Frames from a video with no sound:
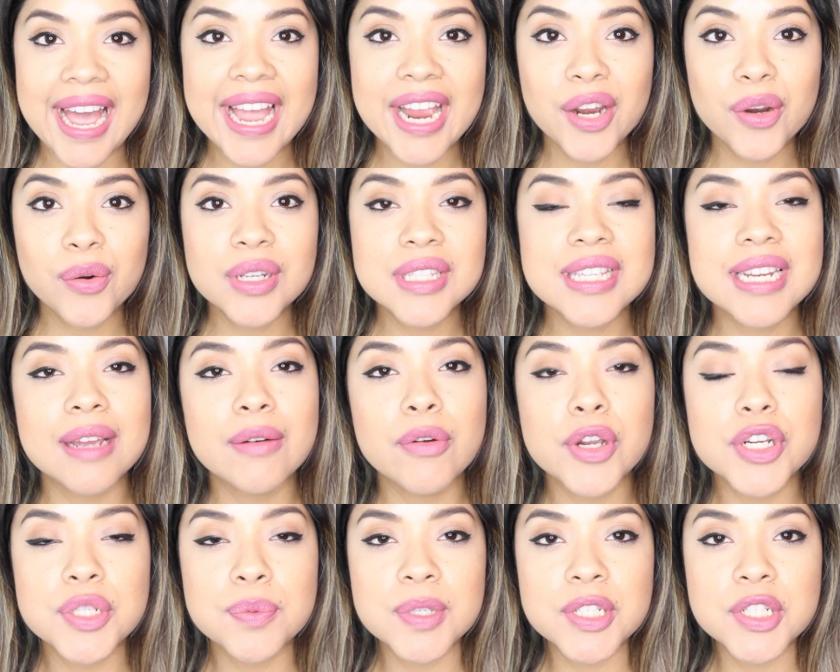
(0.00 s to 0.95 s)
Hi everyone, today I'm
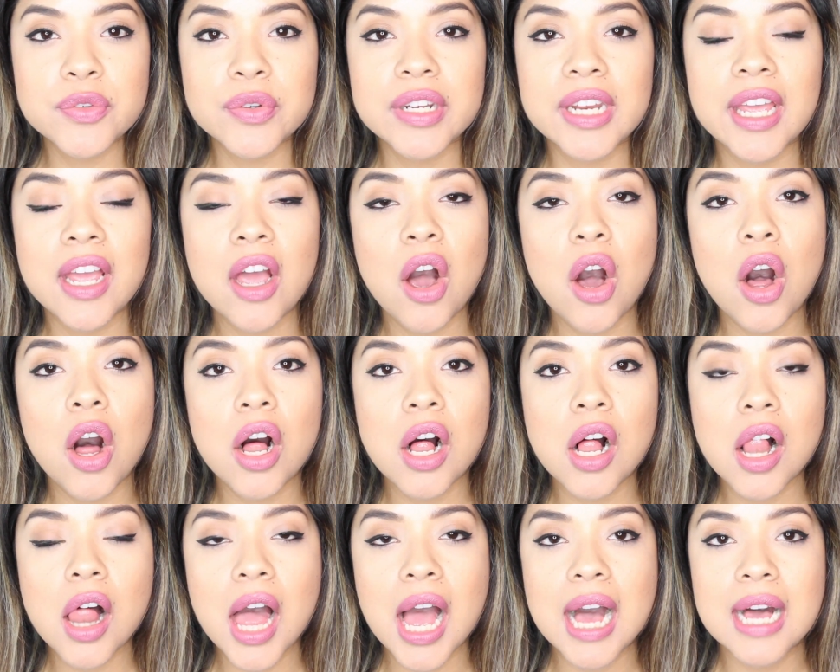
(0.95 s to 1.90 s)
going to be doing a
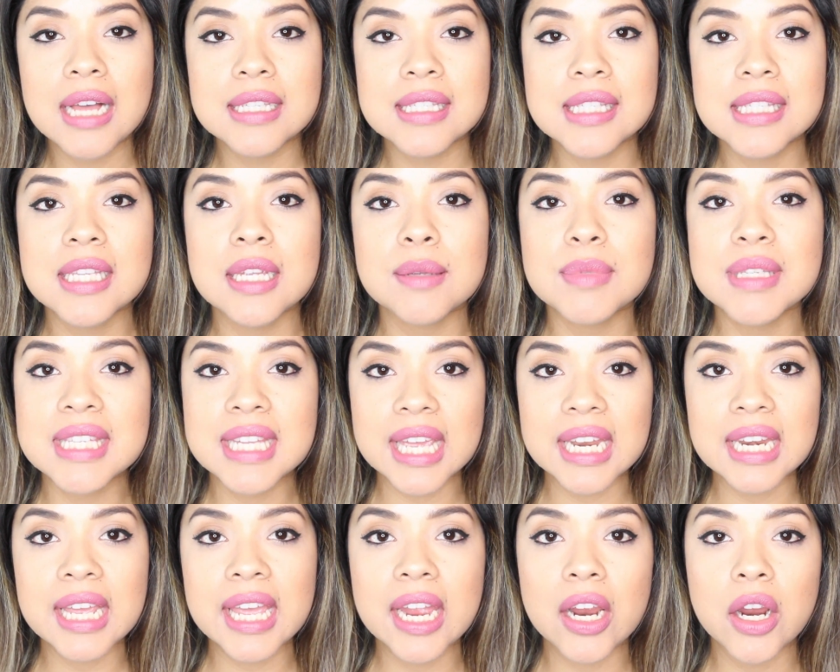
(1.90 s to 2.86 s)
haul on some
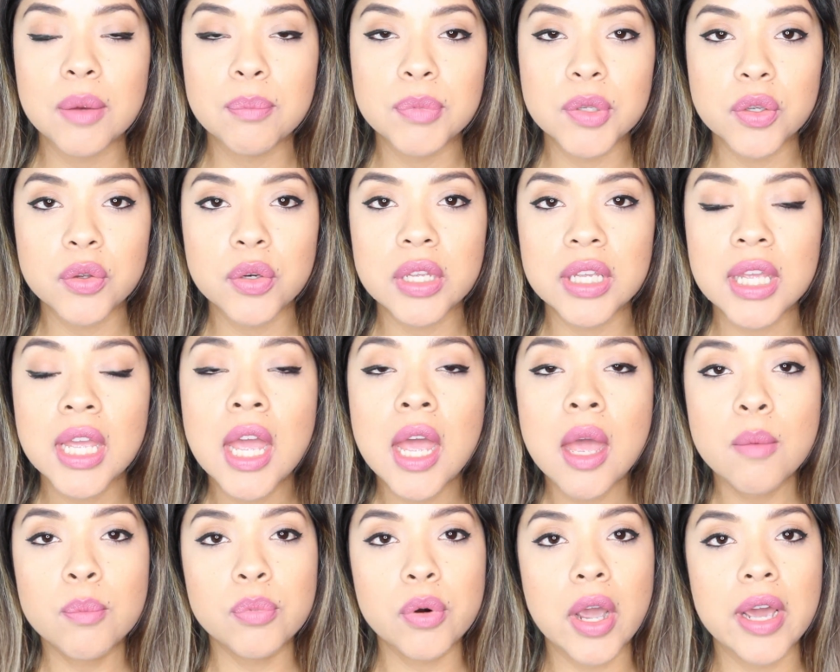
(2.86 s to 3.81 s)
skincare and beauty
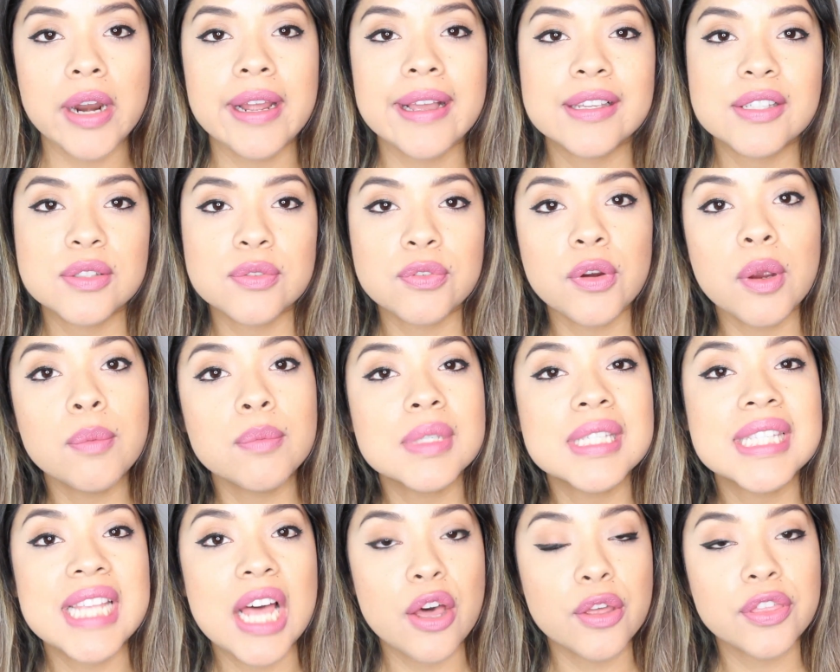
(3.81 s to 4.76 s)
products from
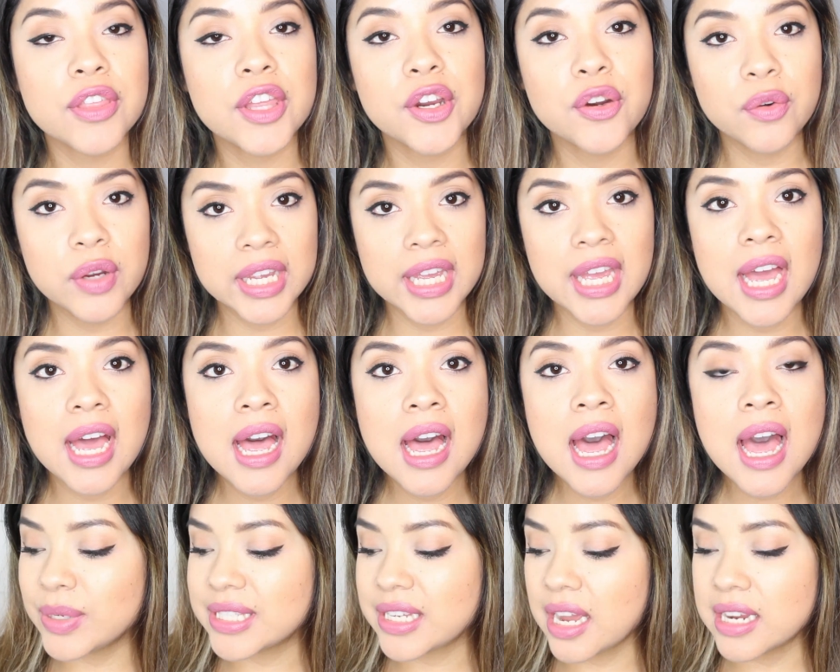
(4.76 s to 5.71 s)
South Korea.
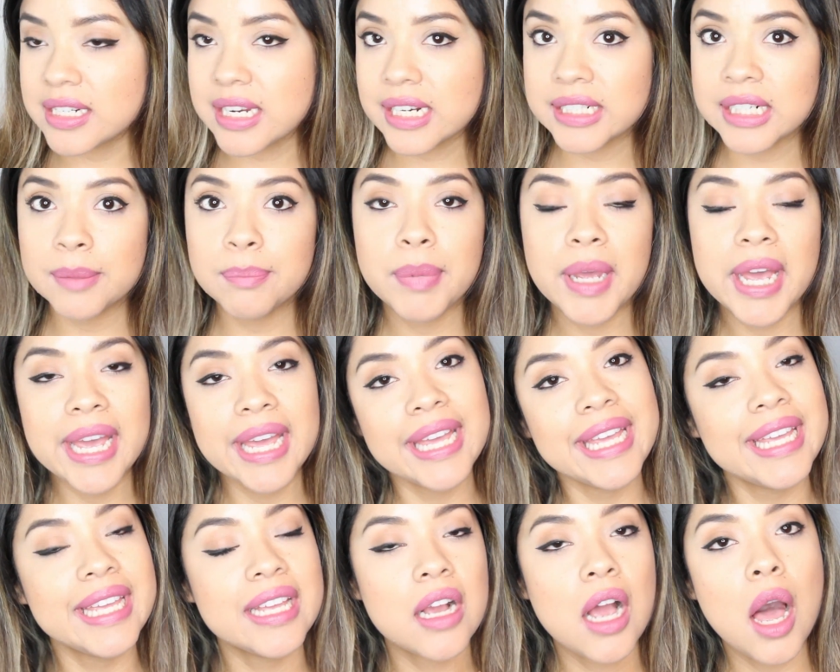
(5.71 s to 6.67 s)
I was contacted by
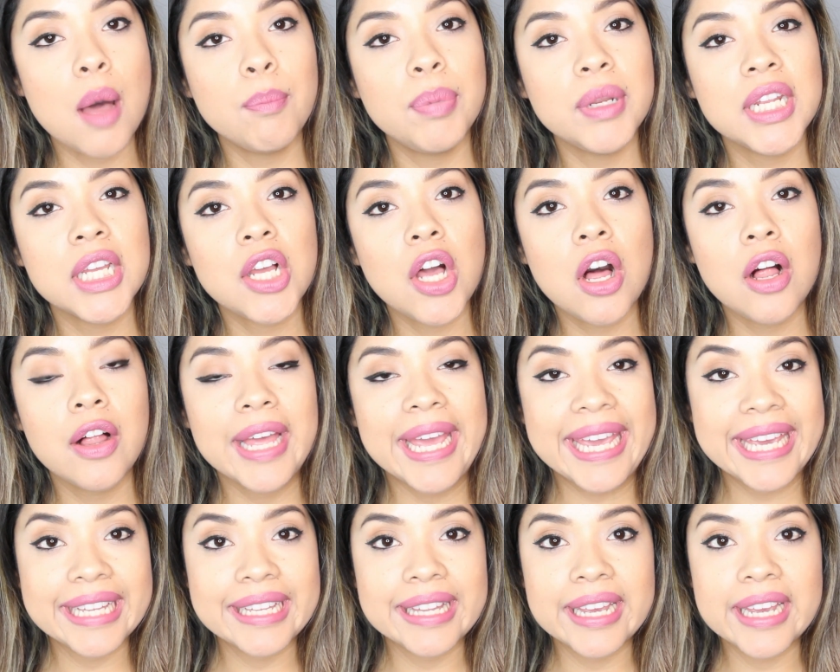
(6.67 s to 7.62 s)
a company called
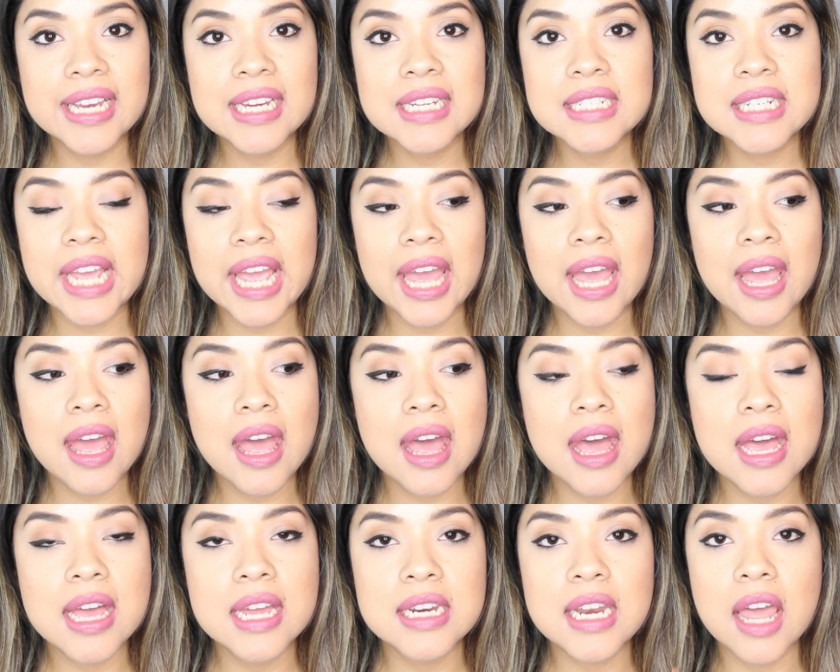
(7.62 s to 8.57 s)
Aland
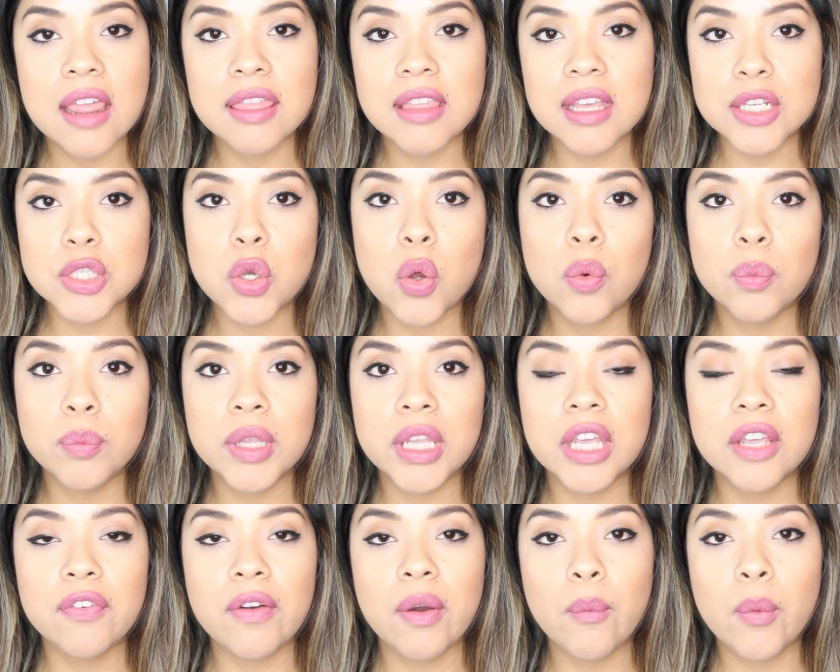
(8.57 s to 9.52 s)
and they told
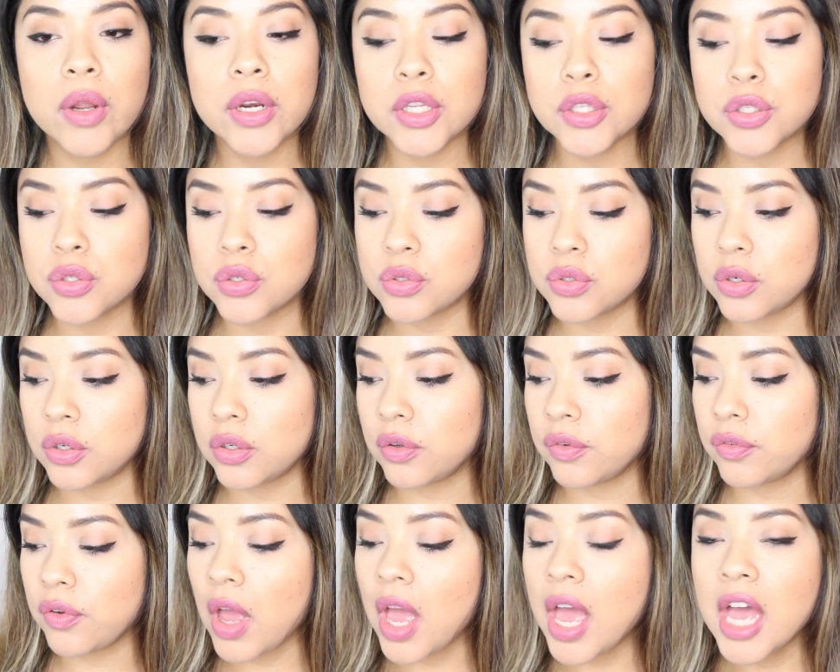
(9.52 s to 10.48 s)
me if I wanted to sort
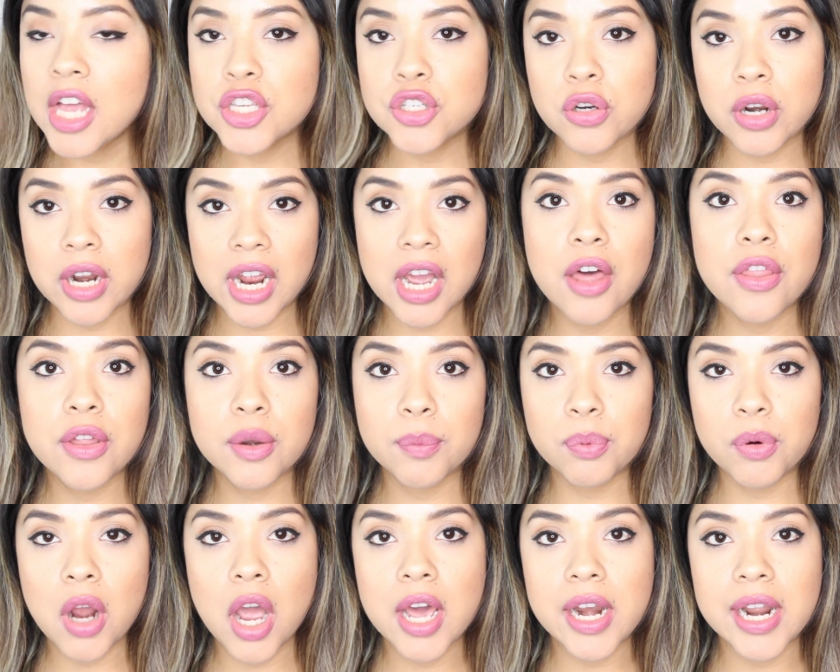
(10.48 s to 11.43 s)
of try out their
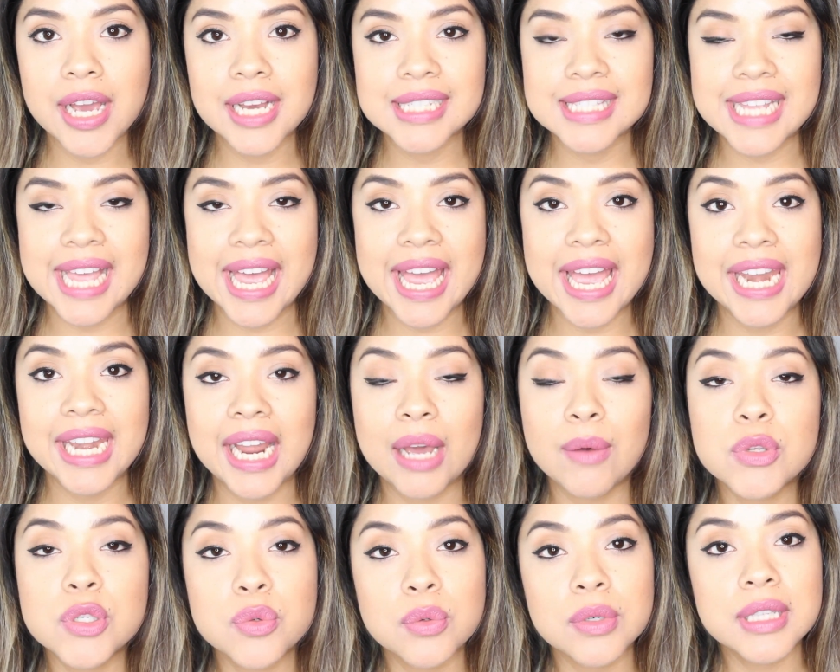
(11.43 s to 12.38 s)
products and I
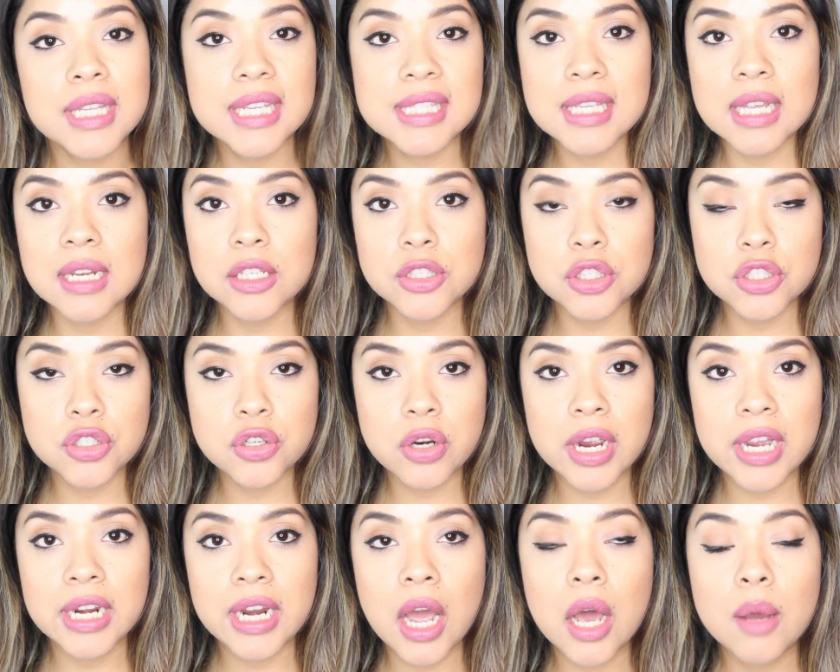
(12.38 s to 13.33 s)
was really excited to
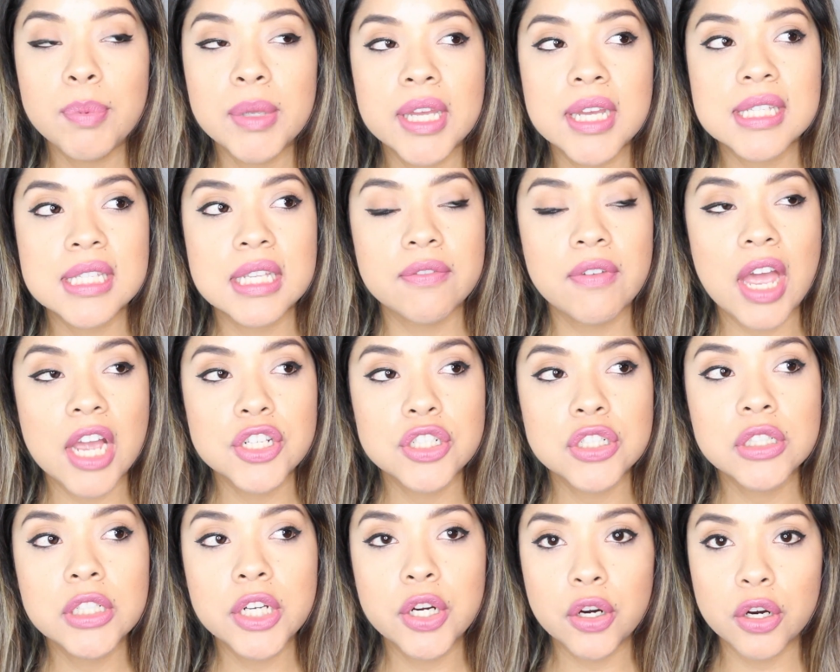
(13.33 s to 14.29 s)
try it out because I've
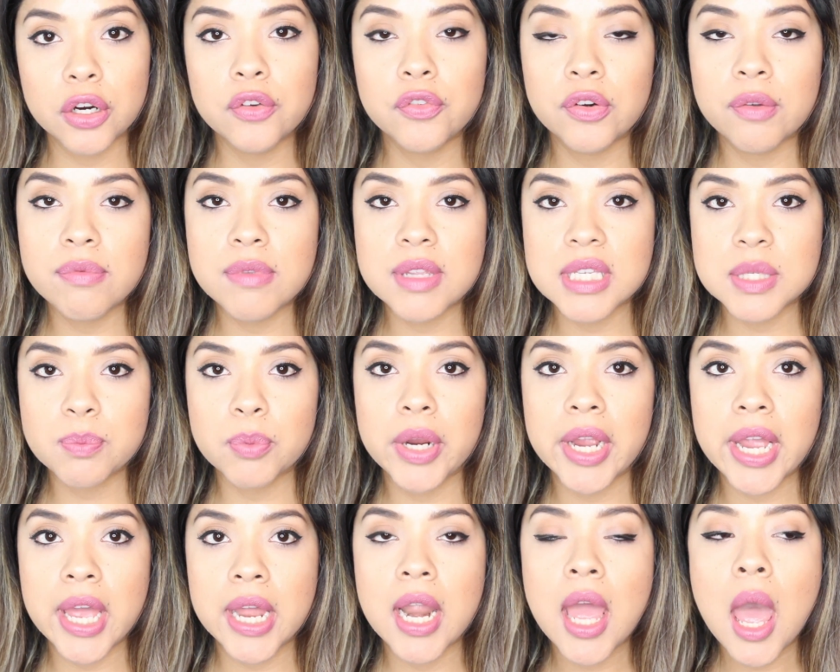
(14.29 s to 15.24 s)
actually heard from this
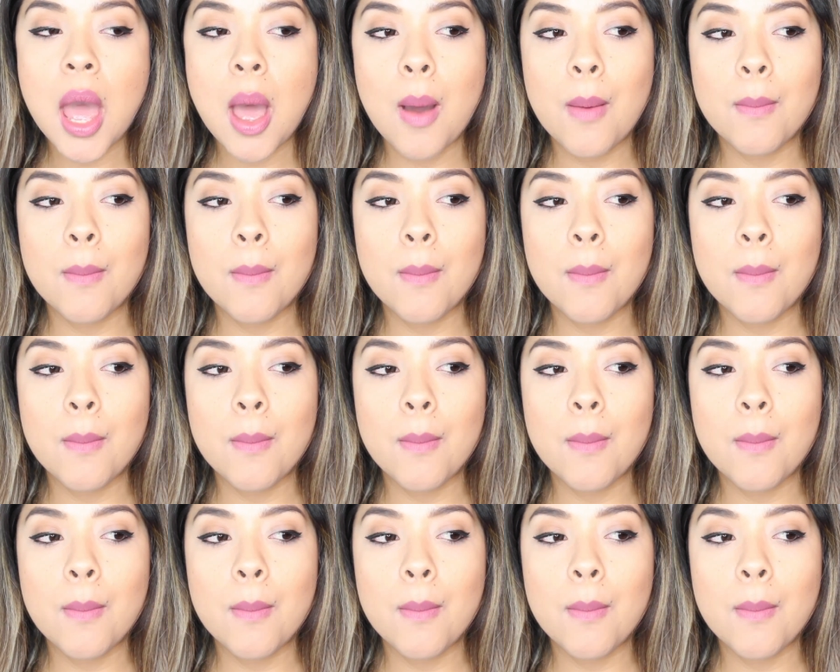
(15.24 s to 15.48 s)
brand